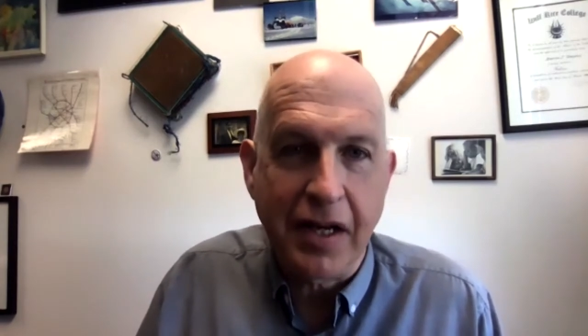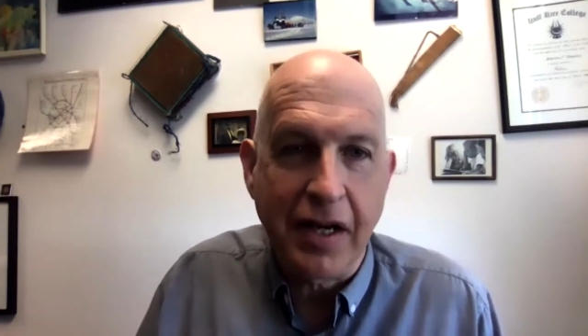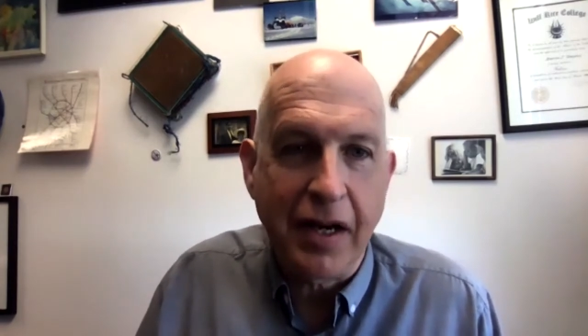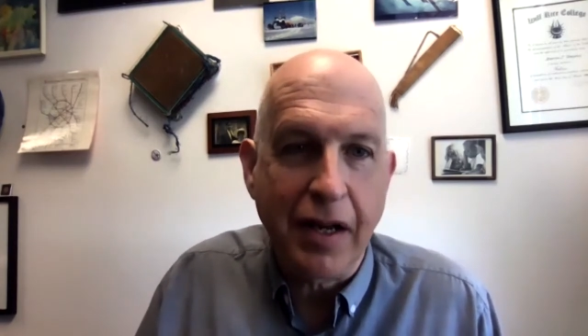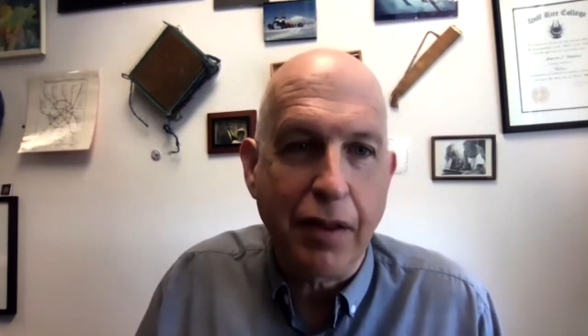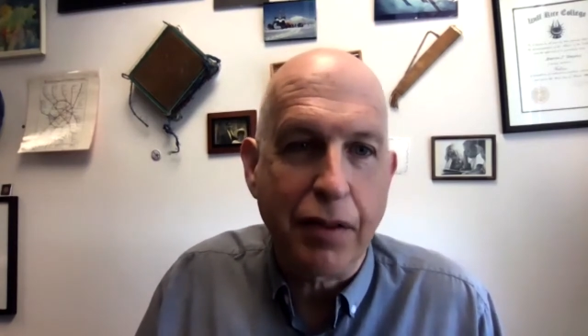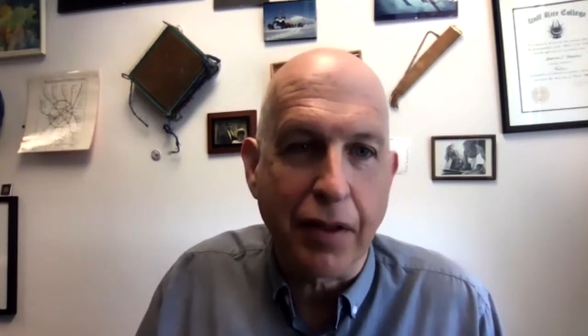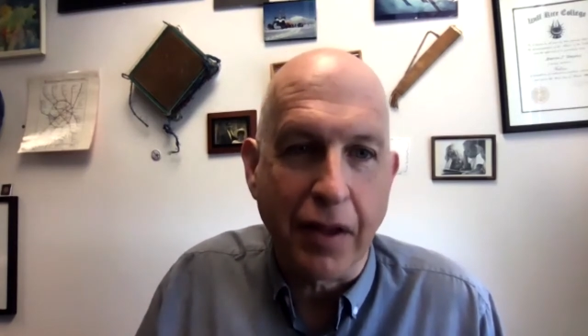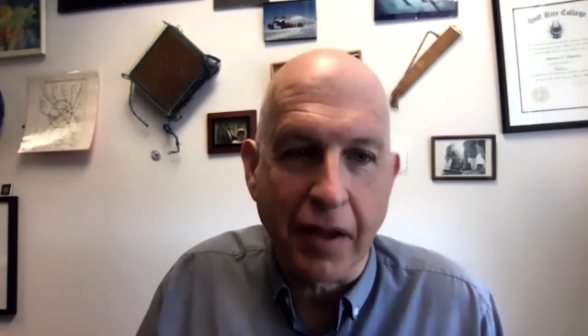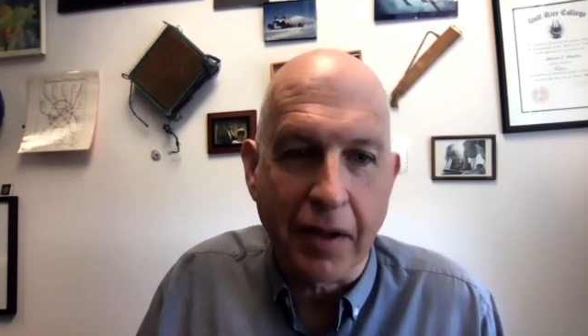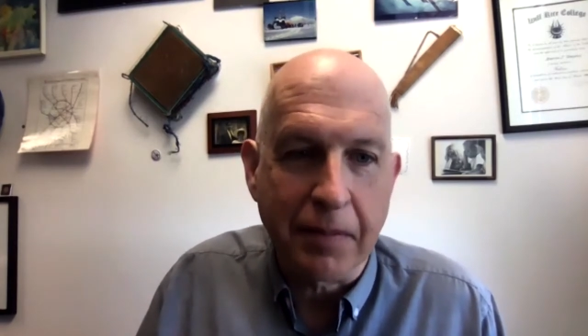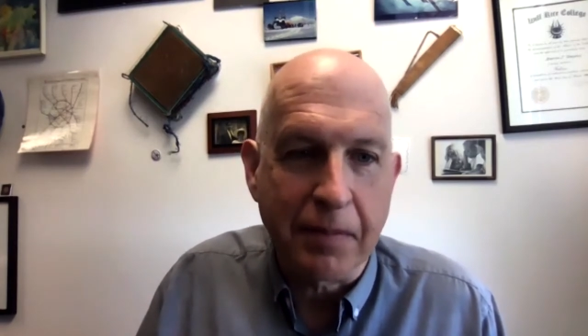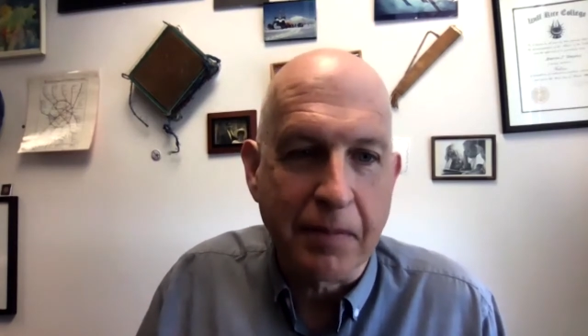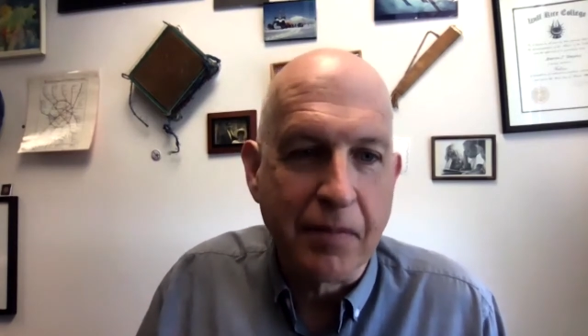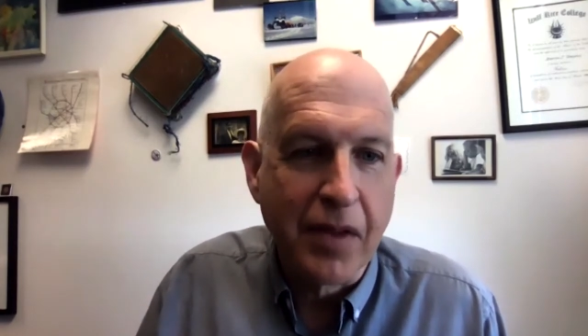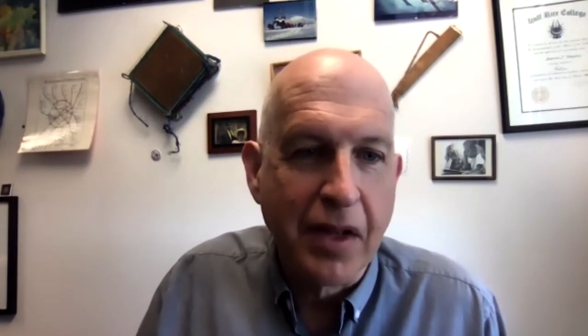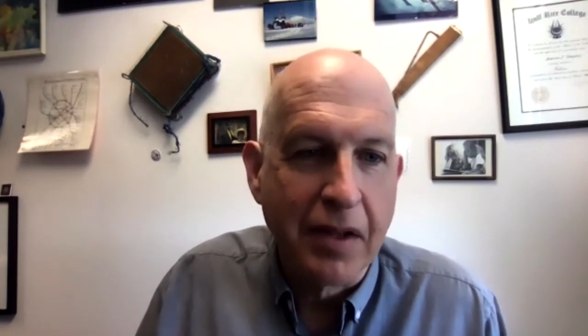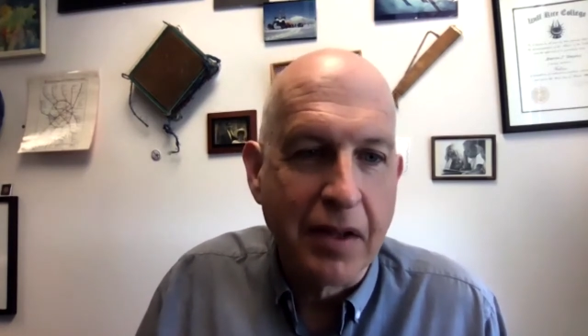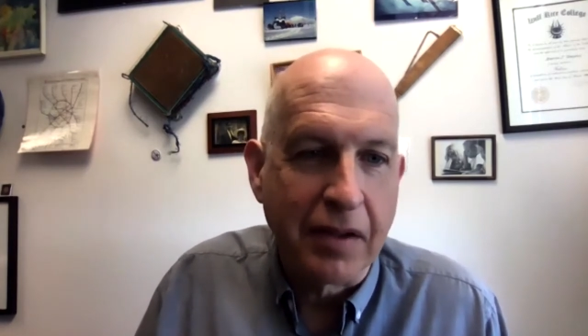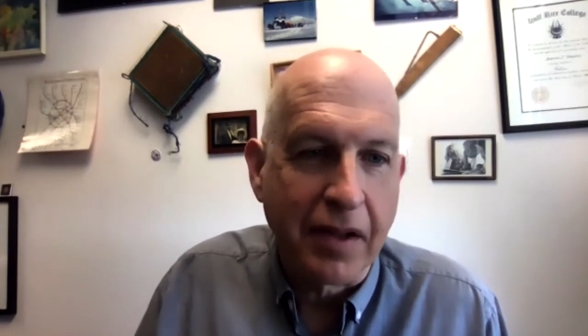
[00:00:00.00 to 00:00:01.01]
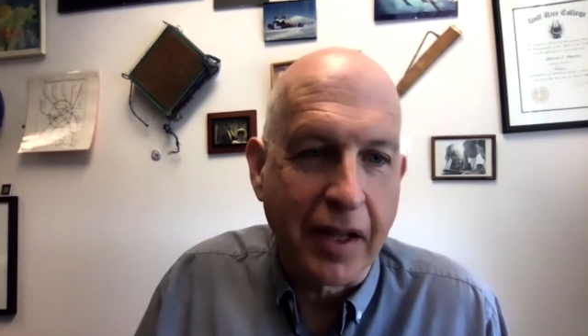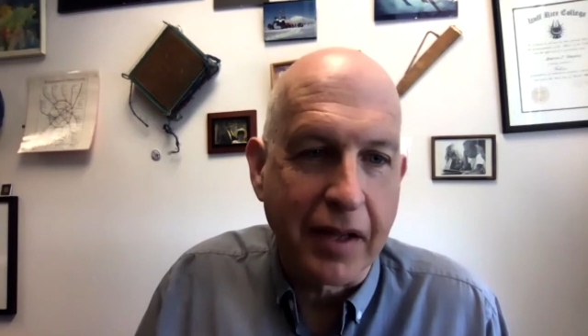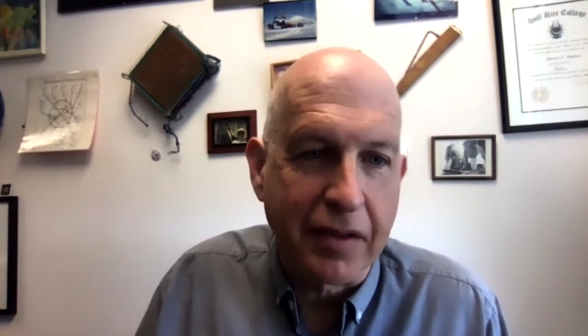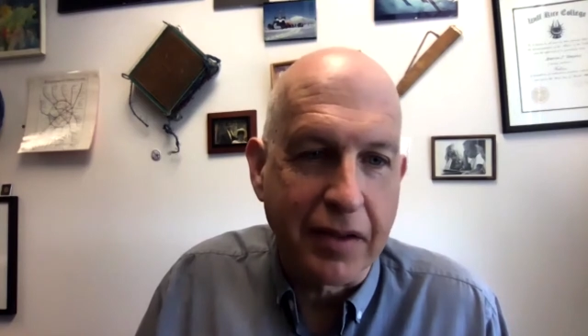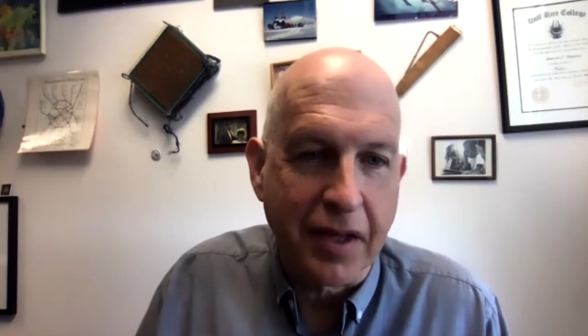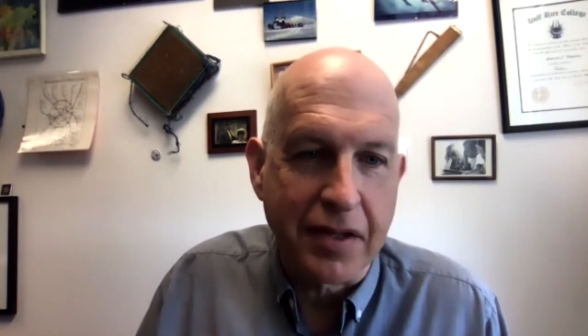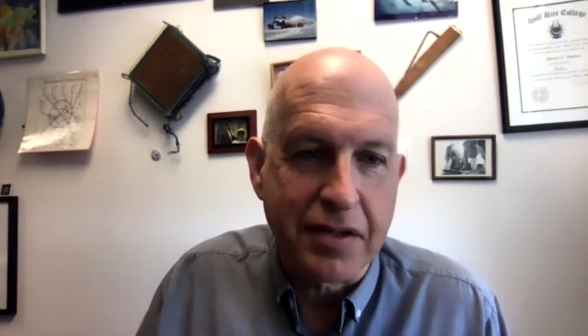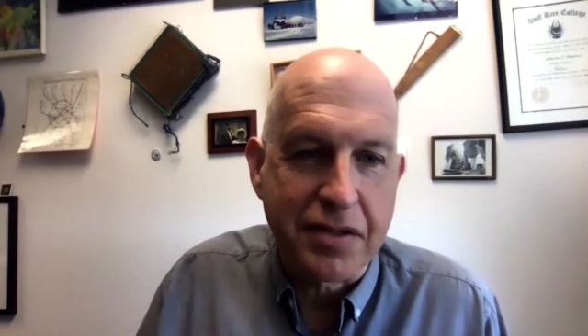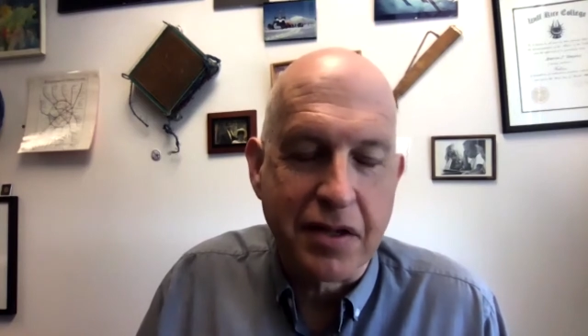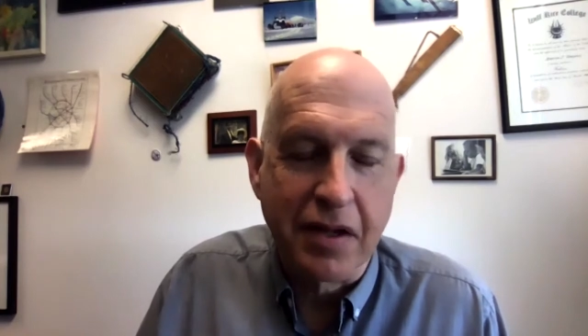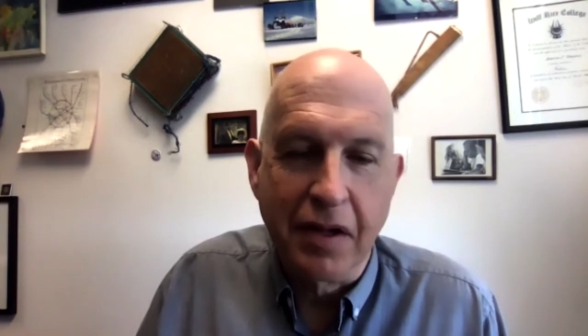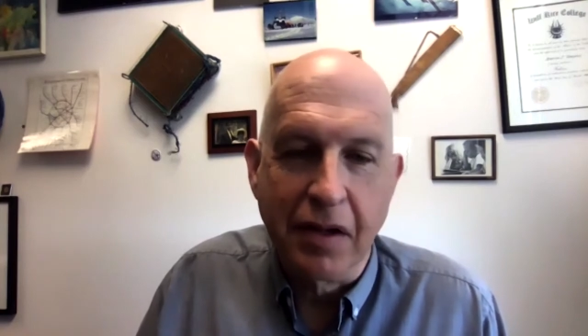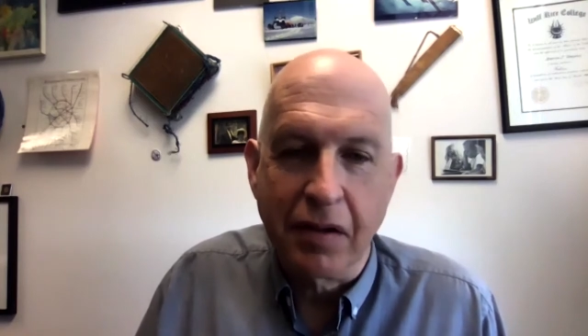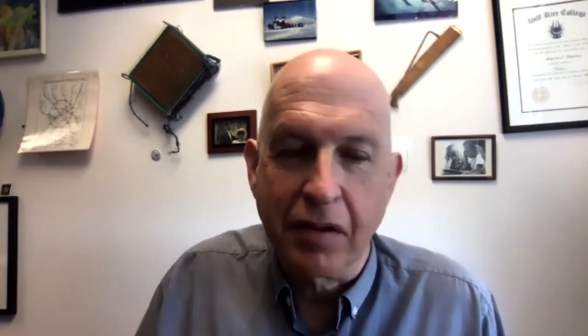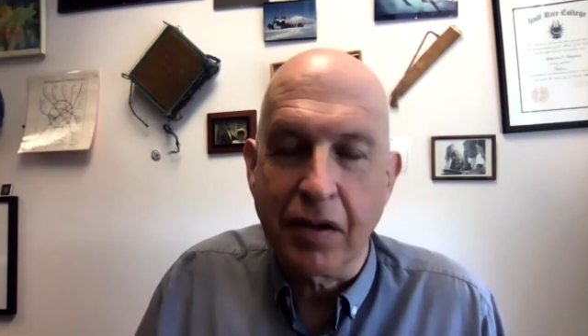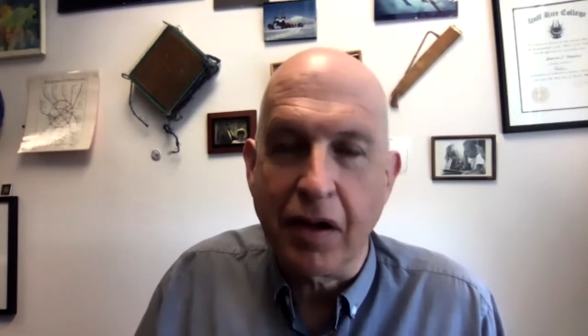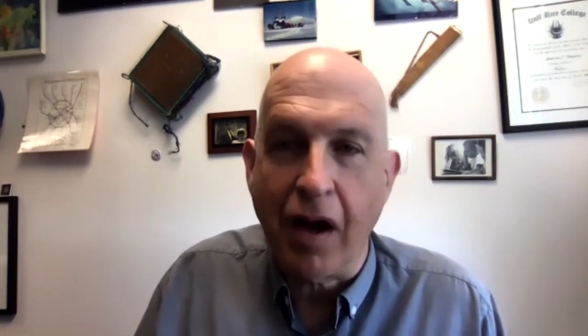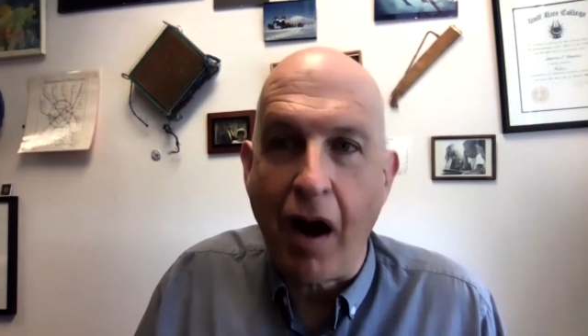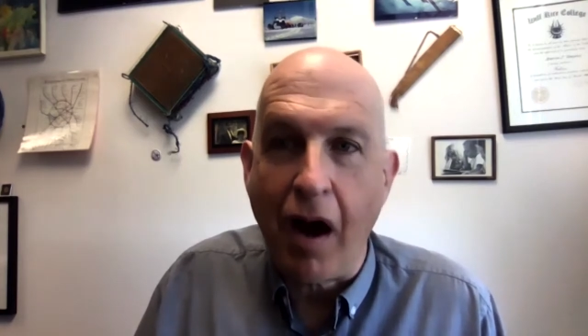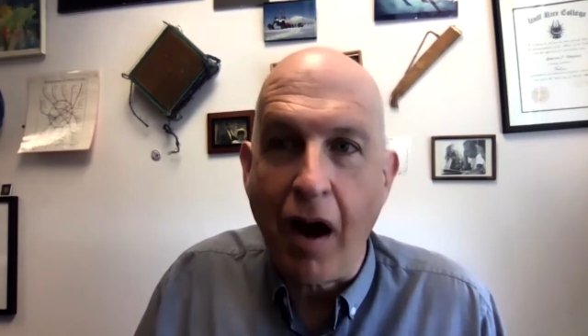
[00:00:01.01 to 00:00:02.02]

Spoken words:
anything like this, could